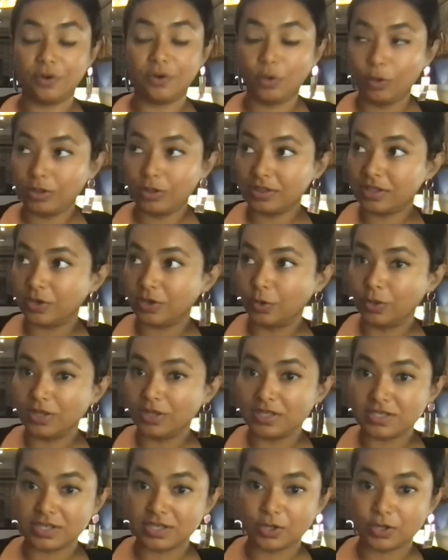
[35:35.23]

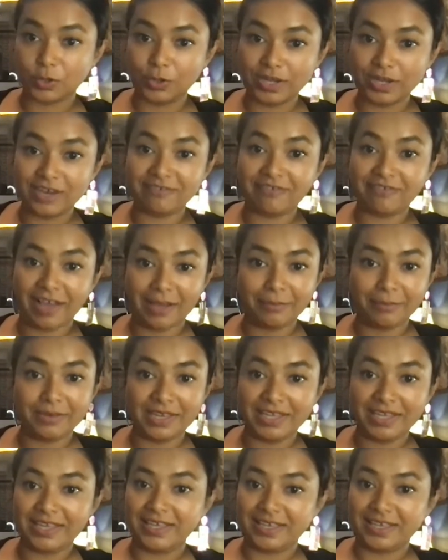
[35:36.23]
whole Zeroda
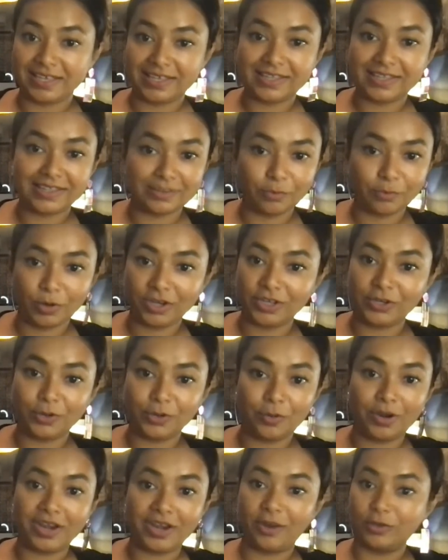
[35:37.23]
family, what
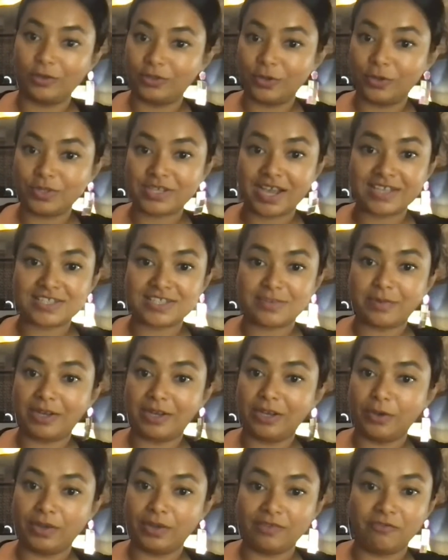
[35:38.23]
those guys have
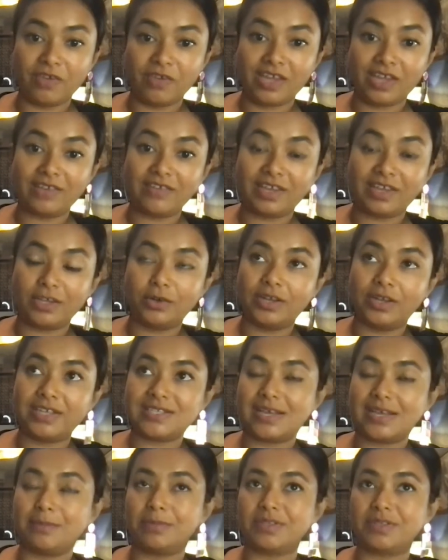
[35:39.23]
been doing, very very good
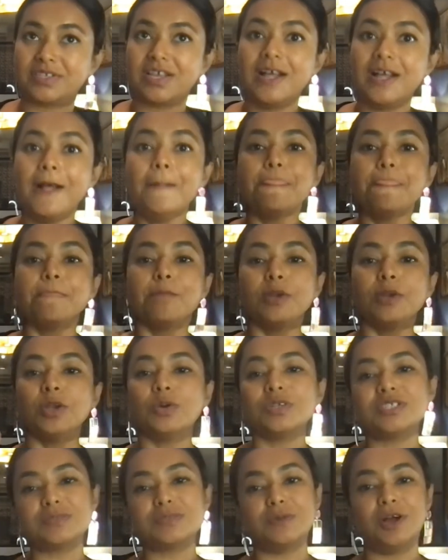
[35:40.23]
examples. But look
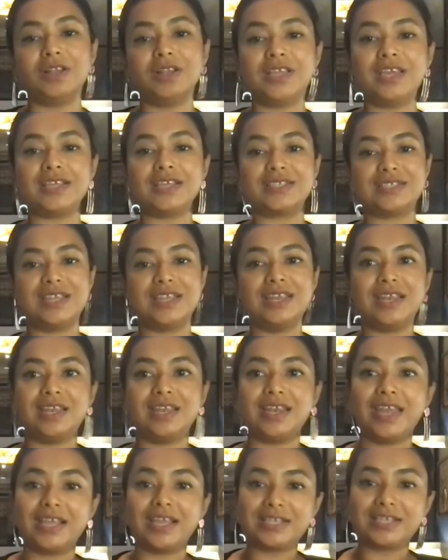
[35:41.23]
what small case did in
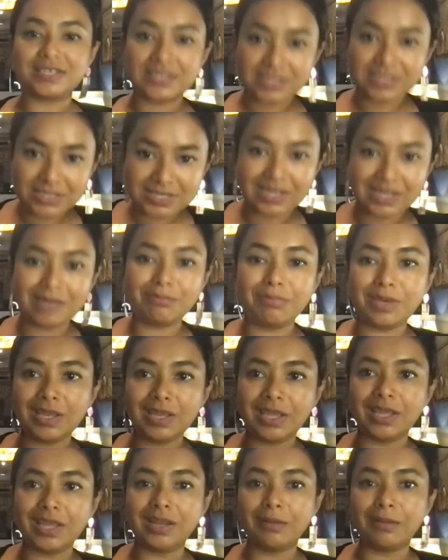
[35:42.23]
an
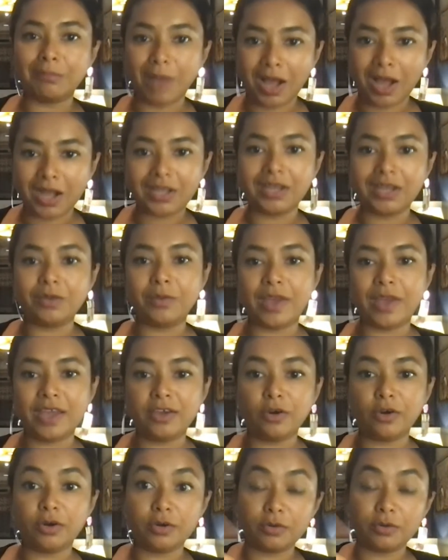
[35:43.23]
extremely, in a market where